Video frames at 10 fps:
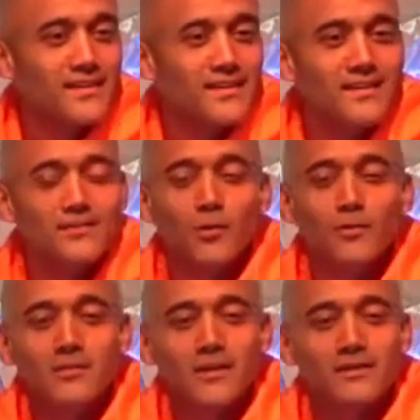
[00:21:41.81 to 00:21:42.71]
He told
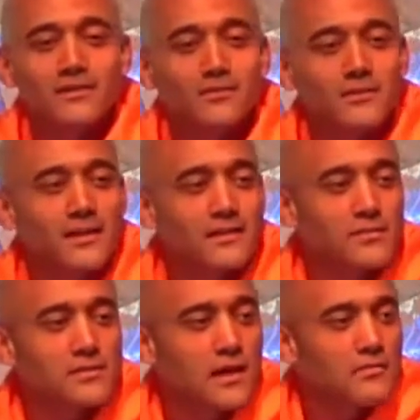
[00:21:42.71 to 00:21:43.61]
Nivedita toward the end of
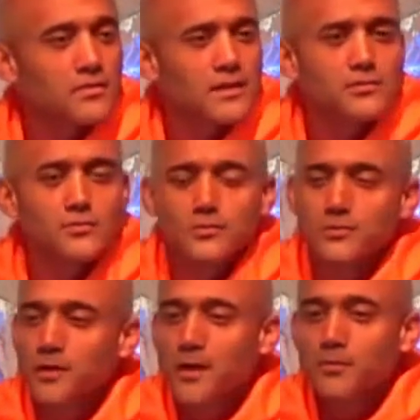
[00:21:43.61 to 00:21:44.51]
his life, he said,
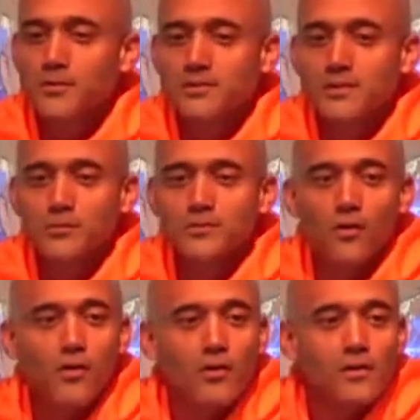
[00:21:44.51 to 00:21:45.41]
Sri Ramakrishna was
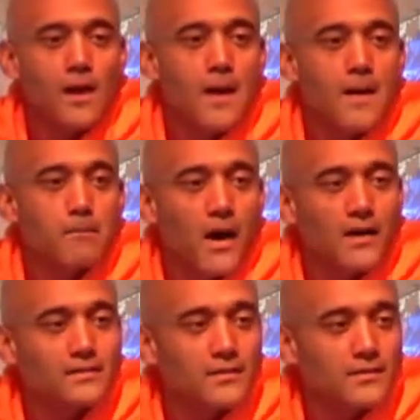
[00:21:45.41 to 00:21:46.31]
all
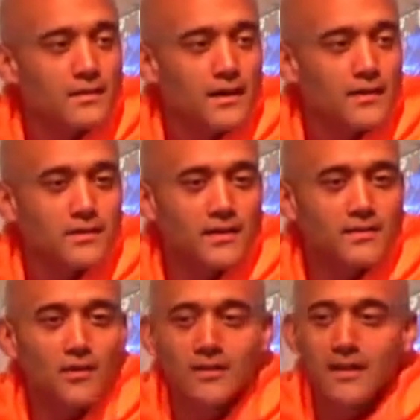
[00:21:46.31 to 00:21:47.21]
bhakti on the outside and
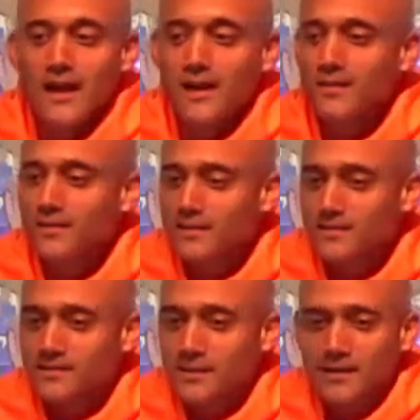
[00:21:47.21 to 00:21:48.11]
all jnana on the
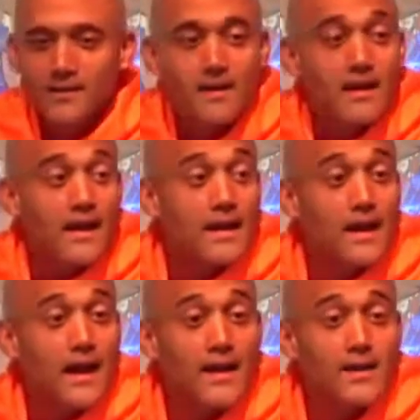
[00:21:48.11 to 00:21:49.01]
inside. And
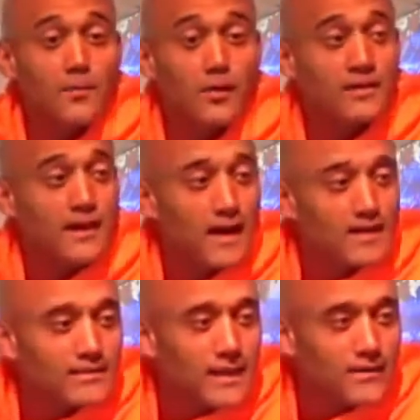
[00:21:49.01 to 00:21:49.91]
I am all jnana
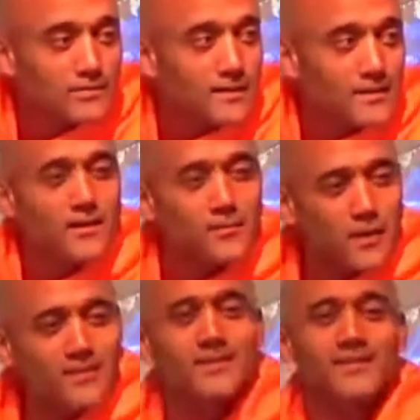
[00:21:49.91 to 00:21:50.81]
on the outside and all
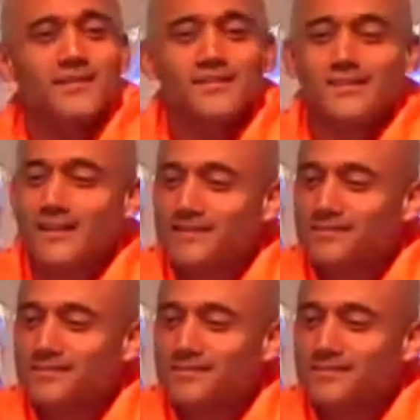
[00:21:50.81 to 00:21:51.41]
bhakti on the inside.